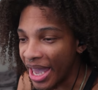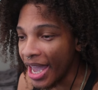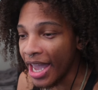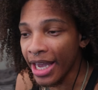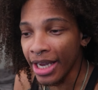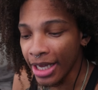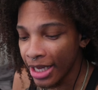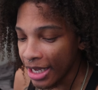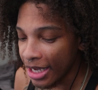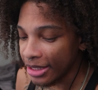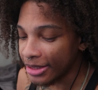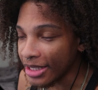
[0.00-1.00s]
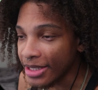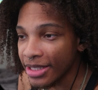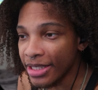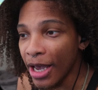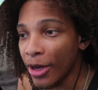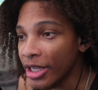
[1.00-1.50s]
Bang. That's the
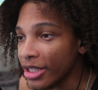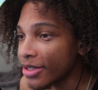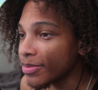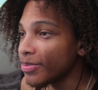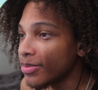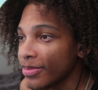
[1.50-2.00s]
sound of this